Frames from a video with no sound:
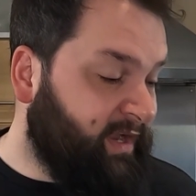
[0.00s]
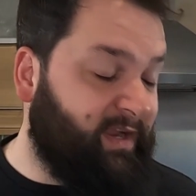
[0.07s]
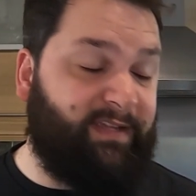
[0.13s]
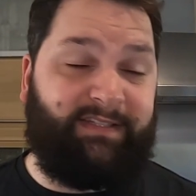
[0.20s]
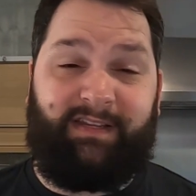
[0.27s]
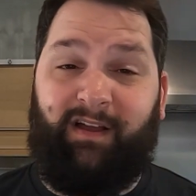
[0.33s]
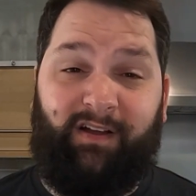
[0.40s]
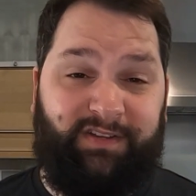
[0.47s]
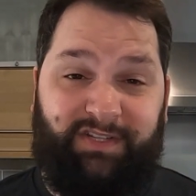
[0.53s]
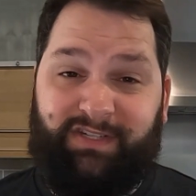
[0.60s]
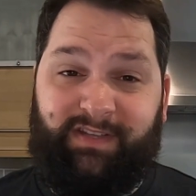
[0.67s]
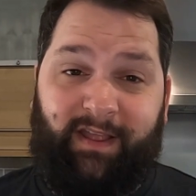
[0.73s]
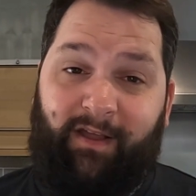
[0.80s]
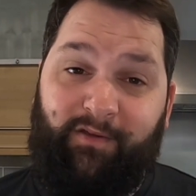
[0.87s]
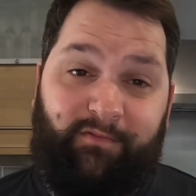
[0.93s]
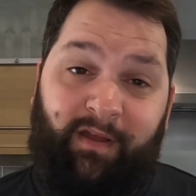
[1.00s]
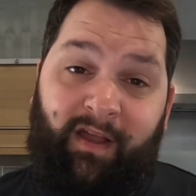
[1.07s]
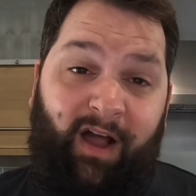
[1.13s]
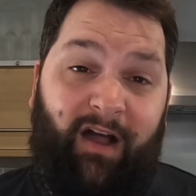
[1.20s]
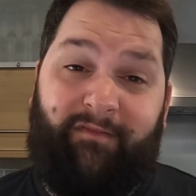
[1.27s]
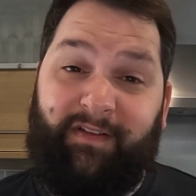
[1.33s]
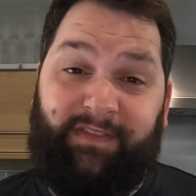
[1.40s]
because I just know
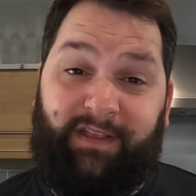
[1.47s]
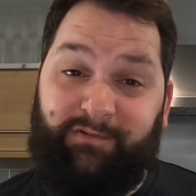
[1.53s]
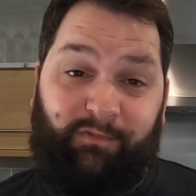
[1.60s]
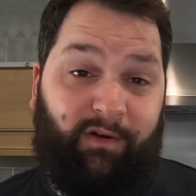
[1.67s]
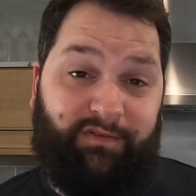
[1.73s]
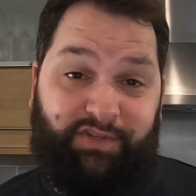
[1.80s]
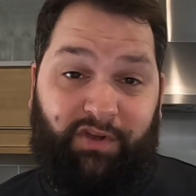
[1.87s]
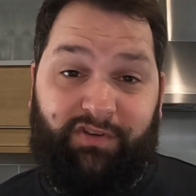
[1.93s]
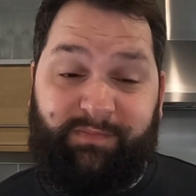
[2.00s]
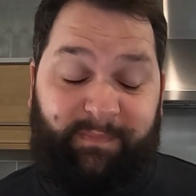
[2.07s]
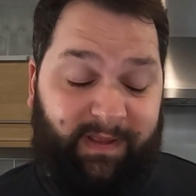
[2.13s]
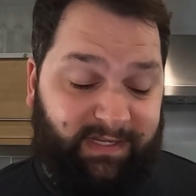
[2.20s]
I've had those Wild Child's